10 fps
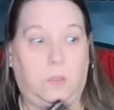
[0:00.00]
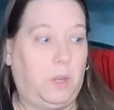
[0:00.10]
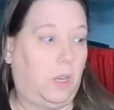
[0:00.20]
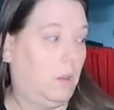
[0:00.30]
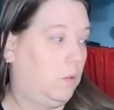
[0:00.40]
to
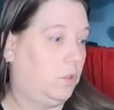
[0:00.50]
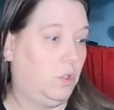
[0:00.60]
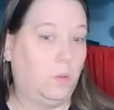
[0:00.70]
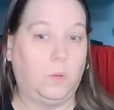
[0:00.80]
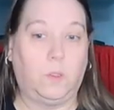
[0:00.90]
put in those
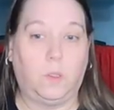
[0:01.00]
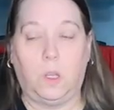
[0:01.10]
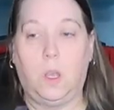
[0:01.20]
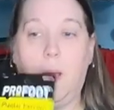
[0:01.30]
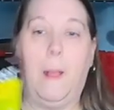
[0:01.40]

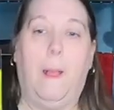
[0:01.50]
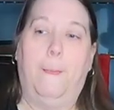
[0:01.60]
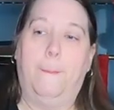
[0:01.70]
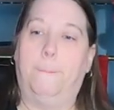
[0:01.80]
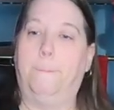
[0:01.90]
shoes.
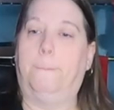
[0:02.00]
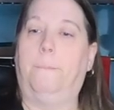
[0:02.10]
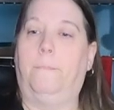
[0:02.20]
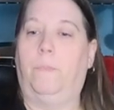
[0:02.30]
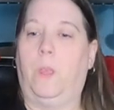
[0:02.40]

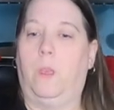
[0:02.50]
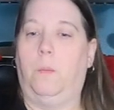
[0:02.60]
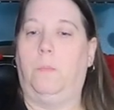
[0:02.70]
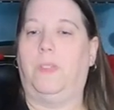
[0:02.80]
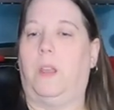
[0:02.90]
Put
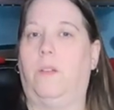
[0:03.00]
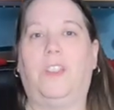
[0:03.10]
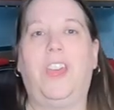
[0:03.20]
that over